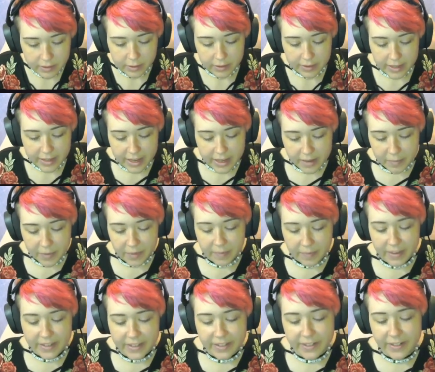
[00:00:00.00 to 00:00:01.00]
then put
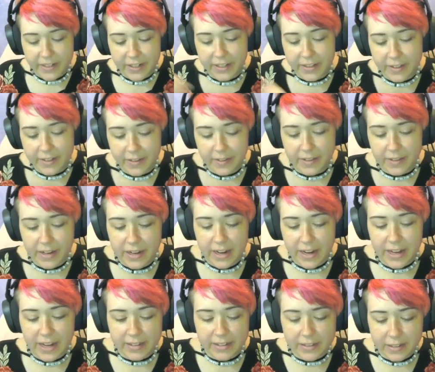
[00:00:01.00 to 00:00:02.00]
my string through the
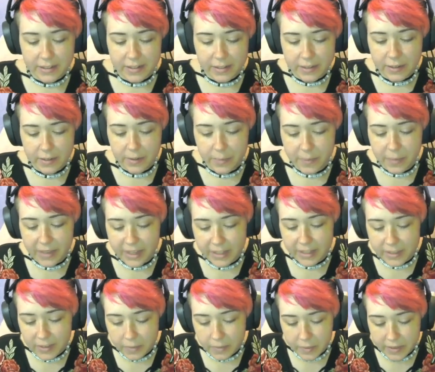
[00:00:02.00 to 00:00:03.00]
next 2
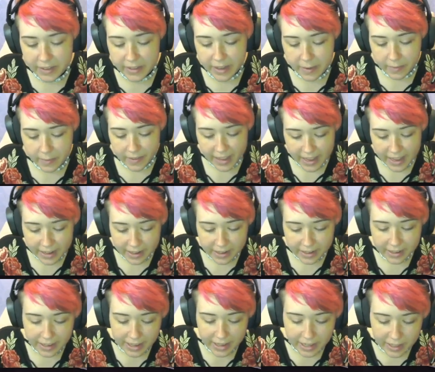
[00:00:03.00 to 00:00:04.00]
beads without
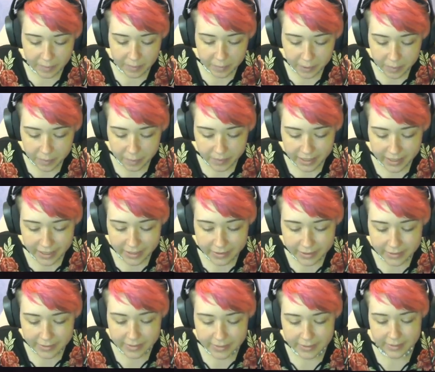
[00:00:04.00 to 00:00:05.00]
adding any more
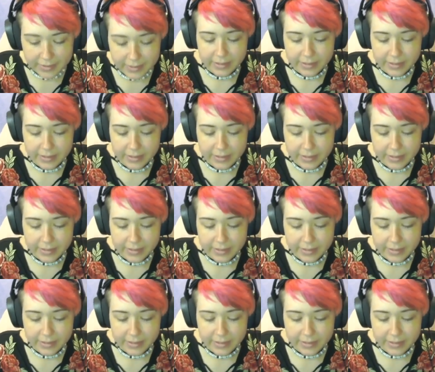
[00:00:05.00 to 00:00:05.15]
beads,